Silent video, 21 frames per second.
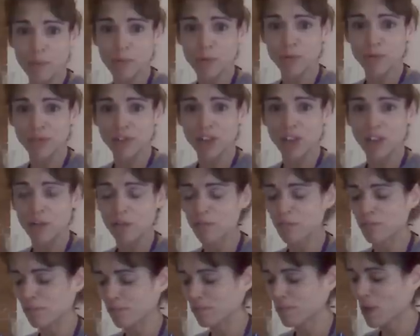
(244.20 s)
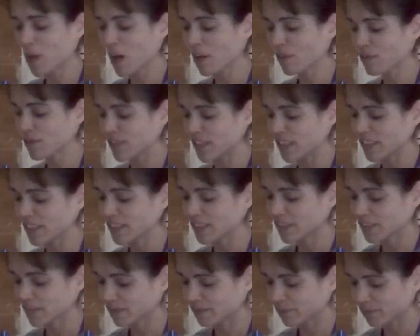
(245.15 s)
people develop
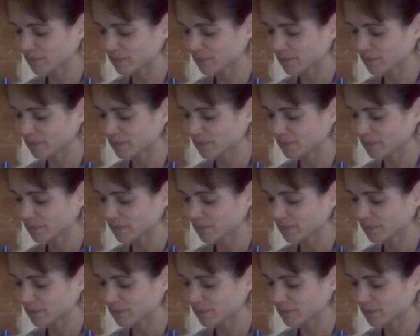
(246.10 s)
confidence.